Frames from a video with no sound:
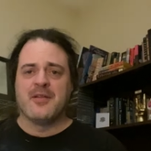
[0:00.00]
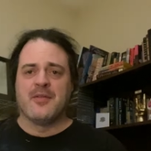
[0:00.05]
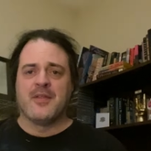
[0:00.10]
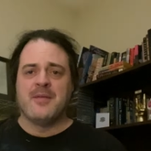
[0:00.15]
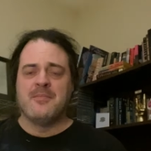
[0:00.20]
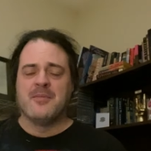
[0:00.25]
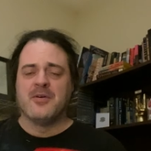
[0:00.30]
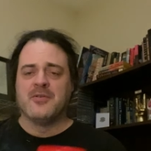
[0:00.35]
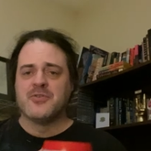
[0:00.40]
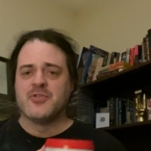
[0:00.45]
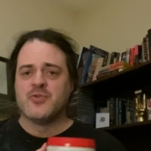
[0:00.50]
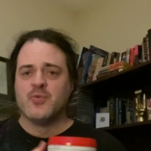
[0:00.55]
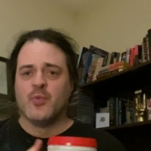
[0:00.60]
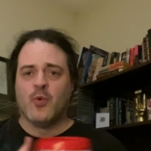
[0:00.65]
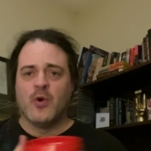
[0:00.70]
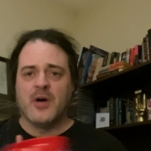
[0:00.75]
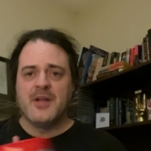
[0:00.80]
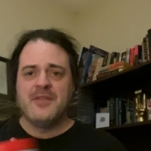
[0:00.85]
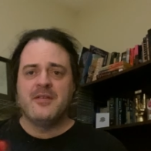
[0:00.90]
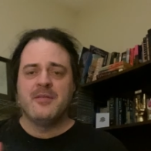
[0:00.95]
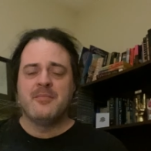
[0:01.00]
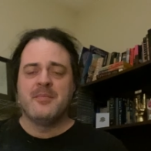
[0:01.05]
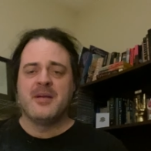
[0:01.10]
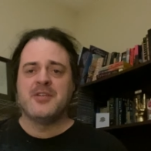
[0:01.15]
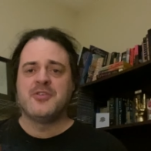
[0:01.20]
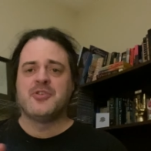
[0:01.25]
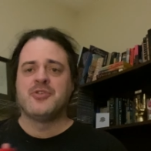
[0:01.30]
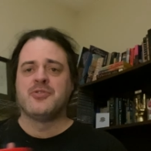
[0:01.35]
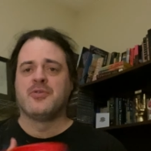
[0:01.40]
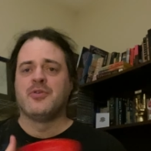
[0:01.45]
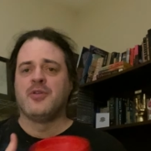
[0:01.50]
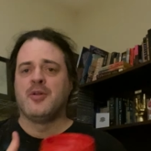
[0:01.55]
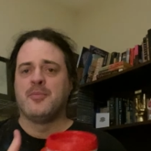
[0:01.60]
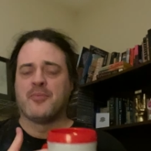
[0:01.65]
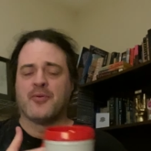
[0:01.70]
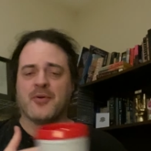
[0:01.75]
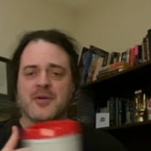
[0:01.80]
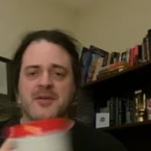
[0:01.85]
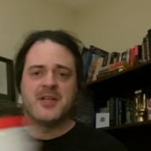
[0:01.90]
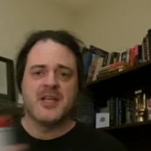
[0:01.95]
the most one-dimensional,
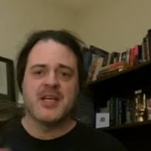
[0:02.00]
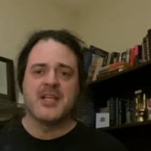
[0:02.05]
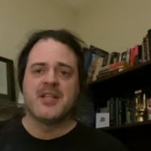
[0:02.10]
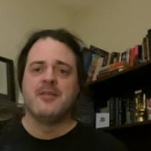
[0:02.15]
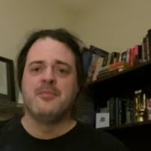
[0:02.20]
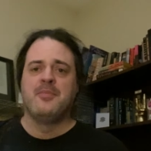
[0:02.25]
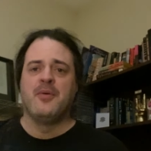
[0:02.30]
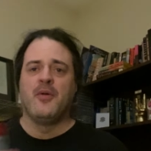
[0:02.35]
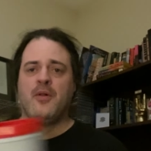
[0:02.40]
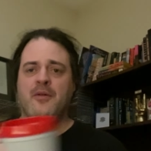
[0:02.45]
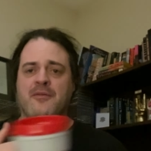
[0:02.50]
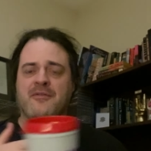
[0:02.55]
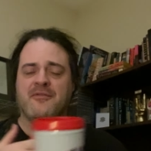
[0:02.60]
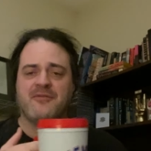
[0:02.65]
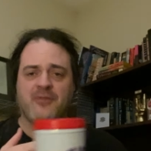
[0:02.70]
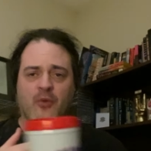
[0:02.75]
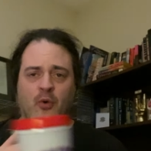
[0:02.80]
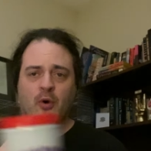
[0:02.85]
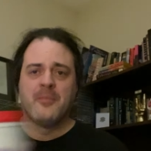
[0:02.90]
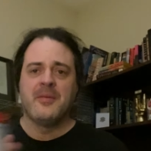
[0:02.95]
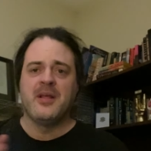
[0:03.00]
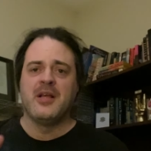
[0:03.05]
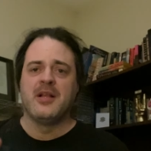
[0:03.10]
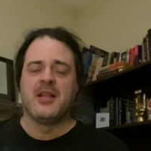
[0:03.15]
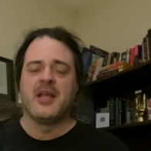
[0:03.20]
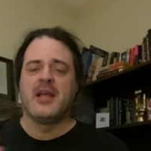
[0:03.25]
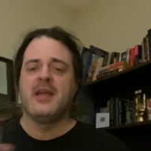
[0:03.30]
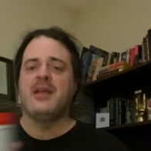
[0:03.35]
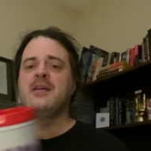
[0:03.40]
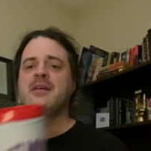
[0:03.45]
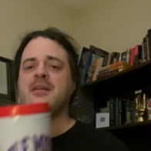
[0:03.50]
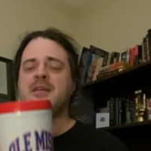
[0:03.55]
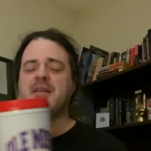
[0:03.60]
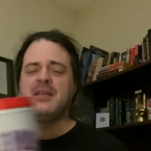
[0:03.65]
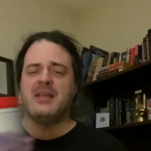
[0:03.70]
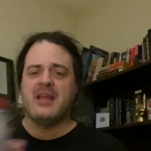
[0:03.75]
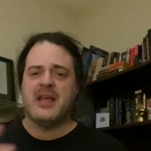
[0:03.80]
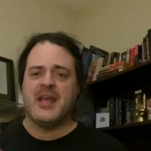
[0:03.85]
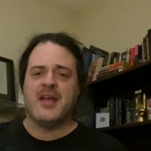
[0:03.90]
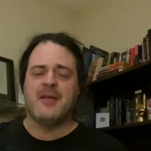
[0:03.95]
predictable, formulaic,
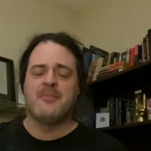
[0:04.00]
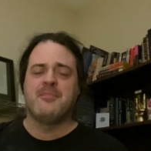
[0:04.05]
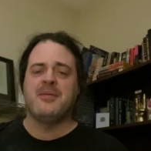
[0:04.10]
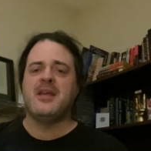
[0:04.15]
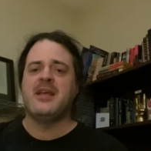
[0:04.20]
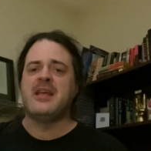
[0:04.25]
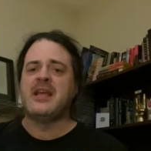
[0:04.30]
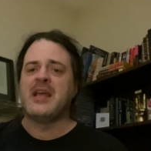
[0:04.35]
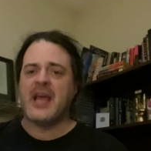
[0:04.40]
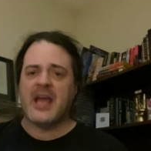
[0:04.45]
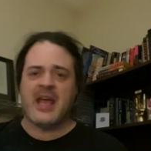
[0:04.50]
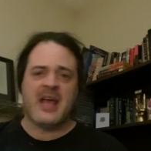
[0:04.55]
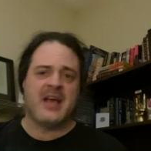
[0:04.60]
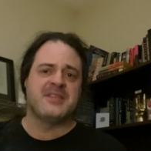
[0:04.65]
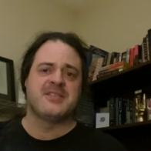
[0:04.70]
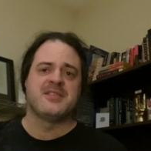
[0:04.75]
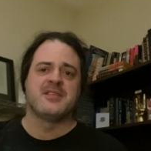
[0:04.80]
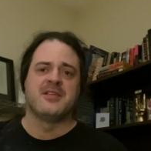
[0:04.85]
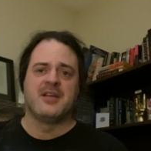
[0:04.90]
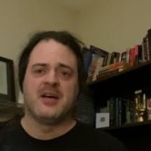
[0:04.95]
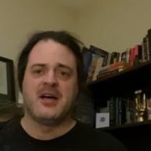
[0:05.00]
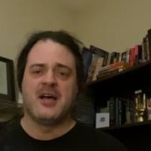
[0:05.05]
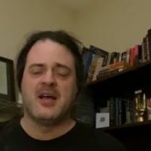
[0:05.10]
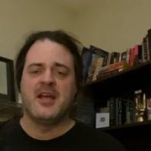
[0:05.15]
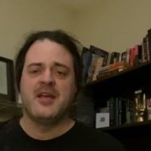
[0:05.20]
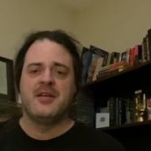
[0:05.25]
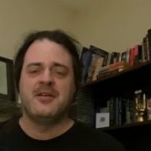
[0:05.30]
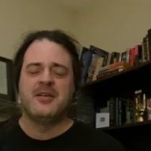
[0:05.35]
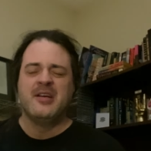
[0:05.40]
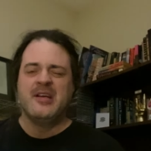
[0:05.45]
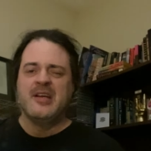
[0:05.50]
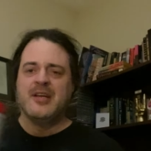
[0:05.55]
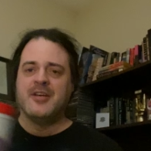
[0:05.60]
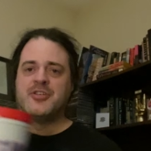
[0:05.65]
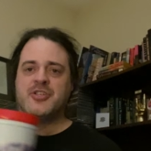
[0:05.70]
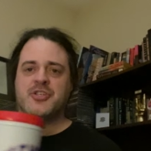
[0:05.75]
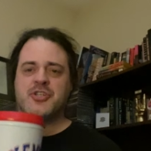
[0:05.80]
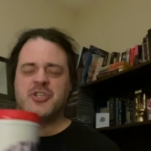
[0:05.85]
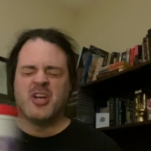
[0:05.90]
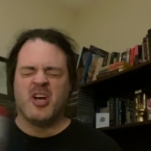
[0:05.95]
campy, asinine
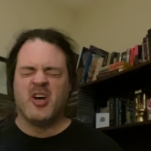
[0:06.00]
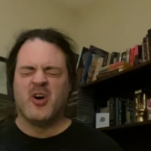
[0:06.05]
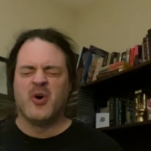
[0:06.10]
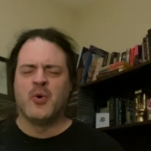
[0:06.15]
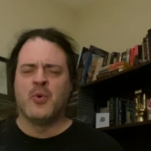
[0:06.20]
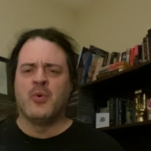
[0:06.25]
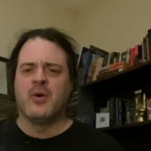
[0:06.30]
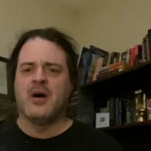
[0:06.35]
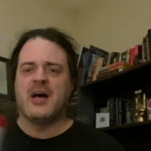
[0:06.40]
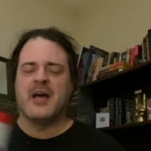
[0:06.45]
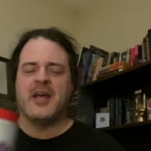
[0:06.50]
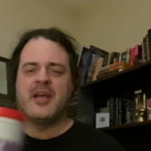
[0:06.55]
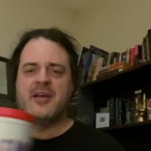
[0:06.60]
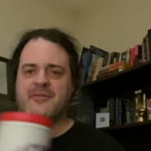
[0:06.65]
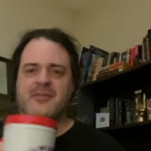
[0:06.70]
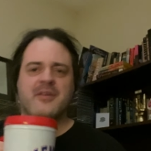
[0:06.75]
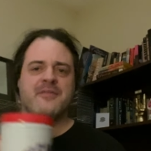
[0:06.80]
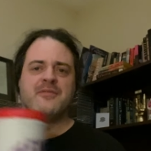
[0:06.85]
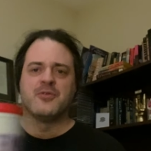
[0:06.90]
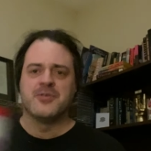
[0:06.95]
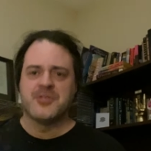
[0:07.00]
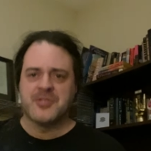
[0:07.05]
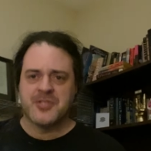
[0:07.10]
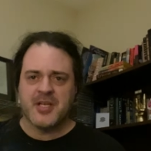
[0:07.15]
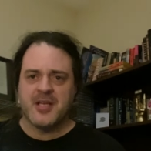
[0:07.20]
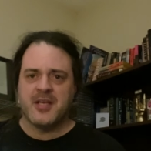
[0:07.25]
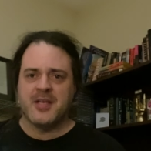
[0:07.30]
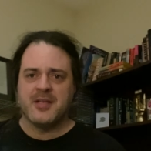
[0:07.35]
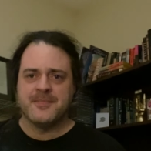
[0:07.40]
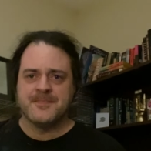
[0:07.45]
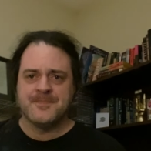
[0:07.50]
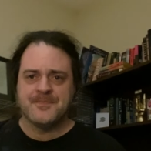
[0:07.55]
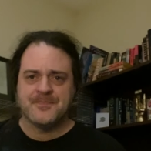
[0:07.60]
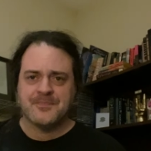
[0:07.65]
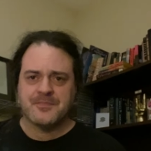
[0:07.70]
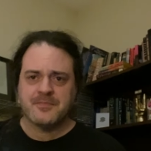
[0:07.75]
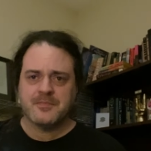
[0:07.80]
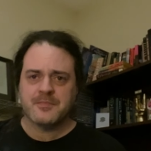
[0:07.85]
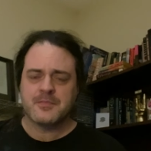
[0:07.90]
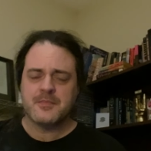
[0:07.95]
show I have ever seen.
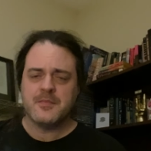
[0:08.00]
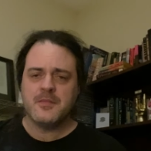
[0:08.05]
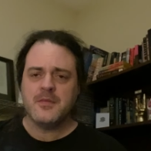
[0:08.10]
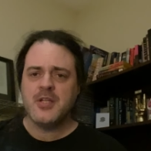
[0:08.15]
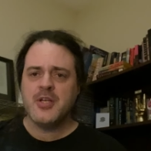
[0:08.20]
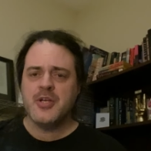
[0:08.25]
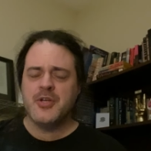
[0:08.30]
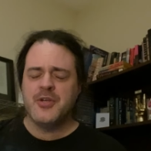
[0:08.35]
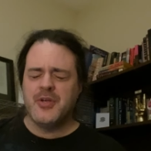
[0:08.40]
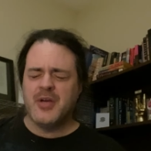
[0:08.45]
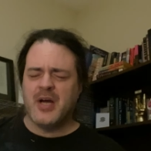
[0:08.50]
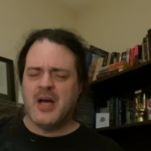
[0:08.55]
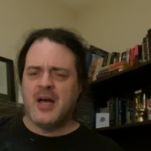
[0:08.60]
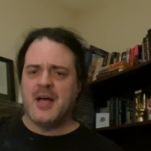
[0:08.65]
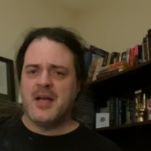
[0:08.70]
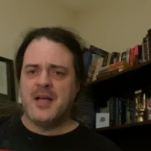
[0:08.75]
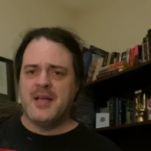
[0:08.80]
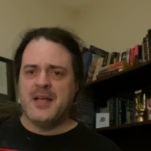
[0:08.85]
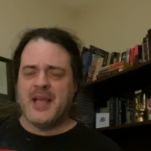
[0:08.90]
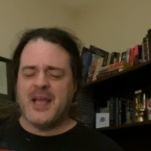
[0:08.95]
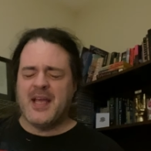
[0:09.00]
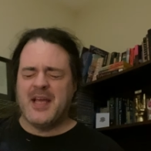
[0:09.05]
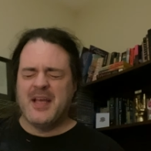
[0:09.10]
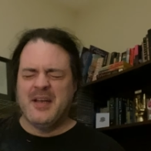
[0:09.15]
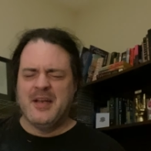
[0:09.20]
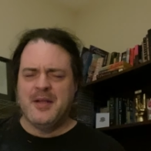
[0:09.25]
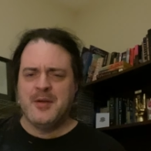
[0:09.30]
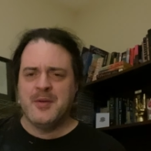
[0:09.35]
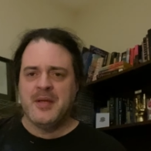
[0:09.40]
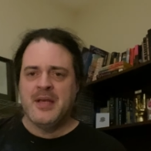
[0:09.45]
Uh, and